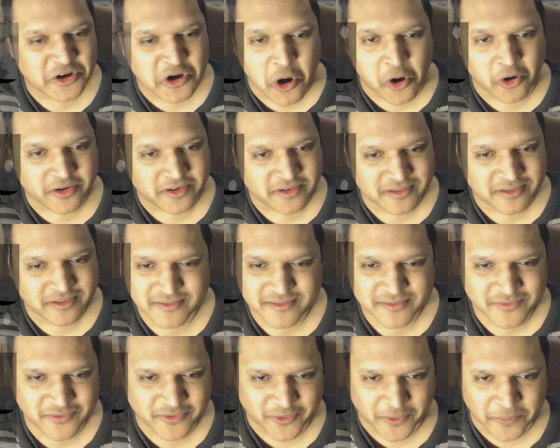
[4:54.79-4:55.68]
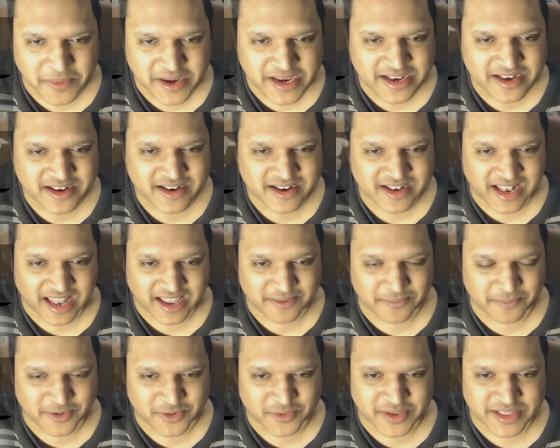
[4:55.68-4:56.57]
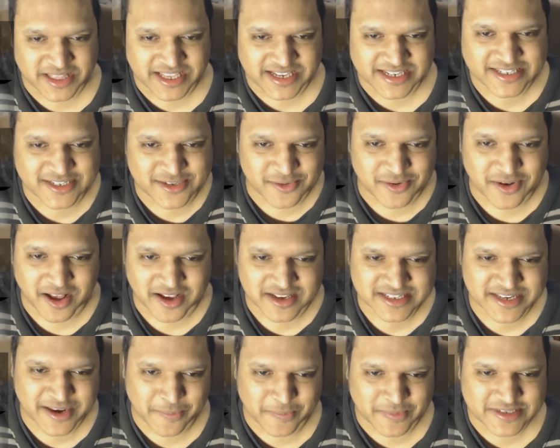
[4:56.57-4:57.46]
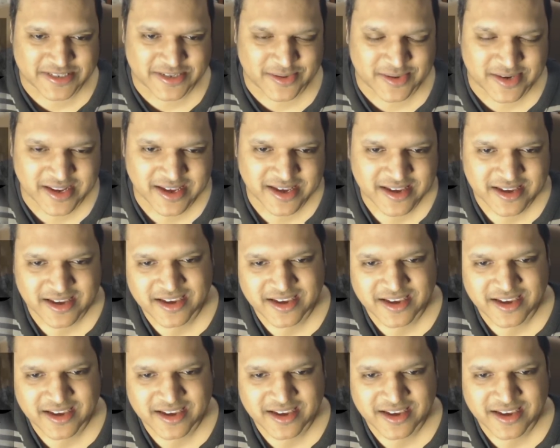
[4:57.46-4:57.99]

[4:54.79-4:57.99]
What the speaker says: gone for me, between these two last episode.